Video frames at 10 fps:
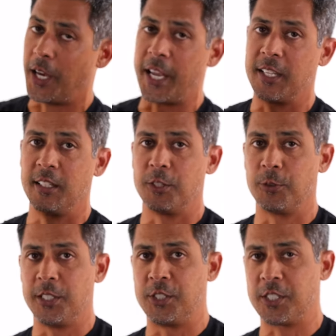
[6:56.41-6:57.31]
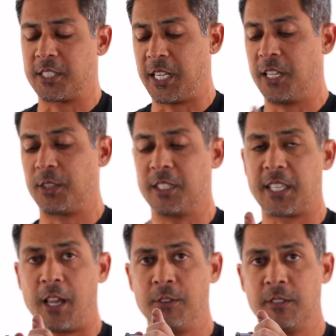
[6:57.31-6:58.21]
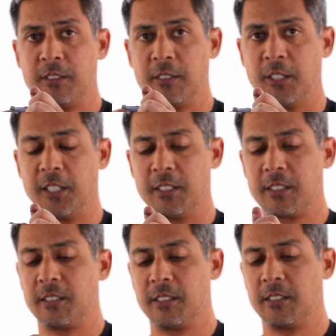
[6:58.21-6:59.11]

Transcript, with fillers: I can literally just take this out. Look at this.